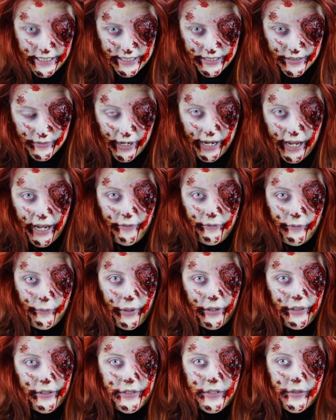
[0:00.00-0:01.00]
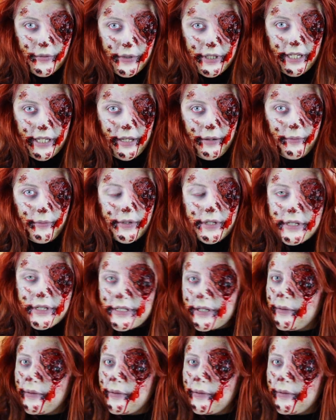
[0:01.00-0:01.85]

This is why I haven't bothered doing it, because I